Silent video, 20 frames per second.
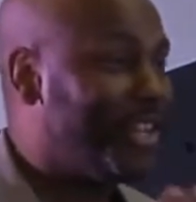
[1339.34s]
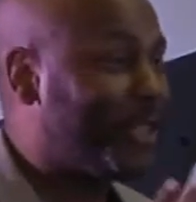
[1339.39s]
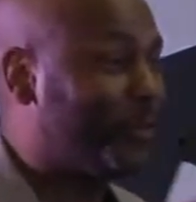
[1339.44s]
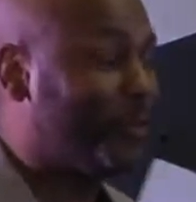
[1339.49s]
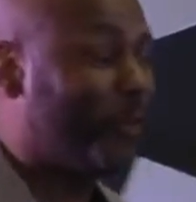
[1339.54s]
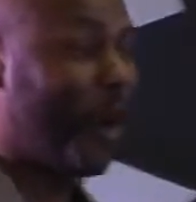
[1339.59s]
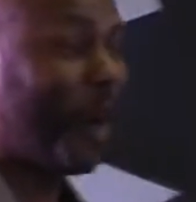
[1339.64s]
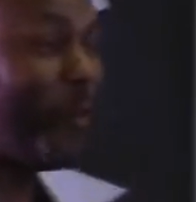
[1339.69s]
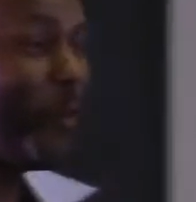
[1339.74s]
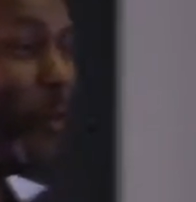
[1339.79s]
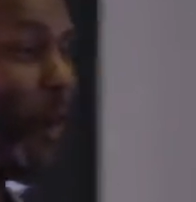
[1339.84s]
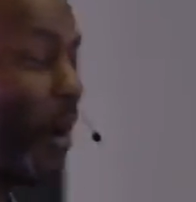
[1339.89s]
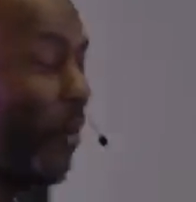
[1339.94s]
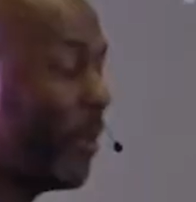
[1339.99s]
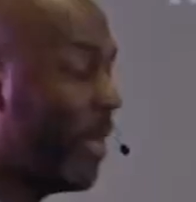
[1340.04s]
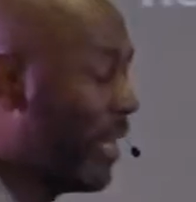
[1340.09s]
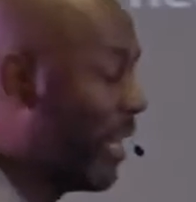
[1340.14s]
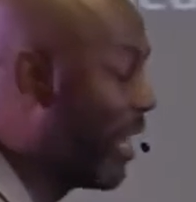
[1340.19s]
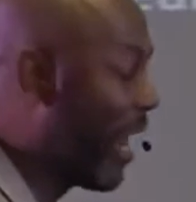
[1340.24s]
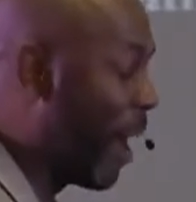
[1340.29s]
this one
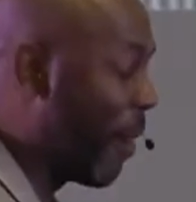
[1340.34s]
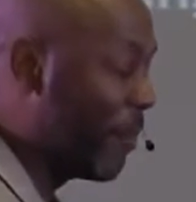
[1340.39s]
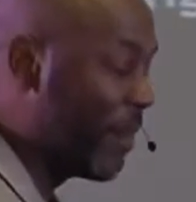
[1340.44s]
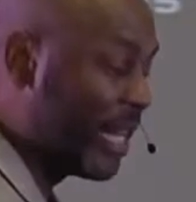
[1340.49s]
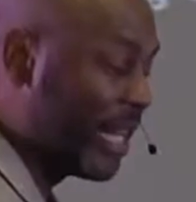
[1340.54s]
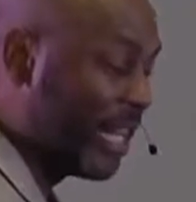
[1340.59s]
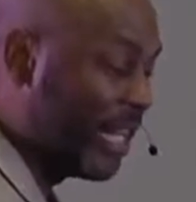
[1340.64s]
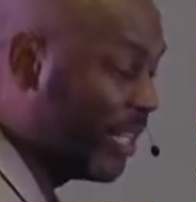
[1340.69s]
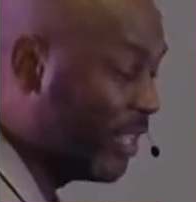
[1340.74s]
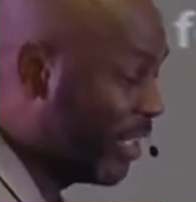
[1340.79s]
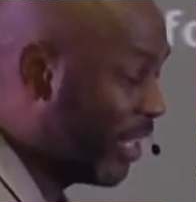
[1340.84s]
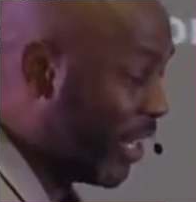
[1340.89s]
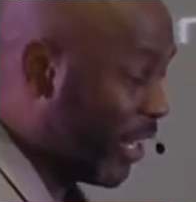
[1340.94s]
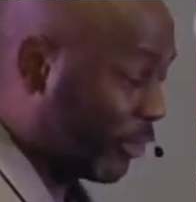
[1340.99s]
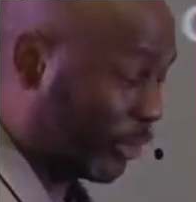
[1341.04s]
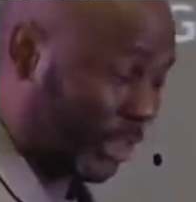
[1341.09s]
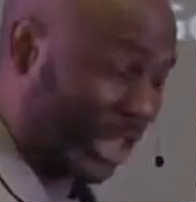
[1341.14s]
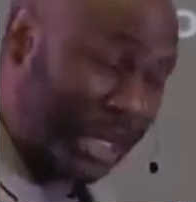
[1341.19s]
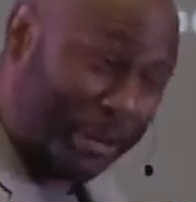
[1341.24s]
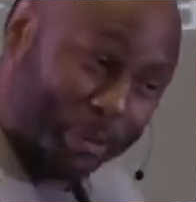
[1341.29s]
woman, and I mean,
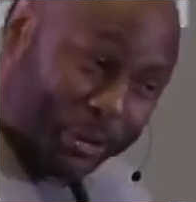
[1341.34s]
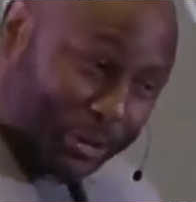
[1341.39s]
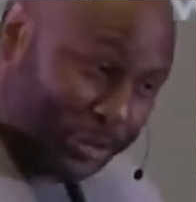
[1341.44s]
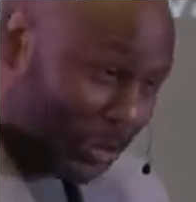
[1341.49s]
she was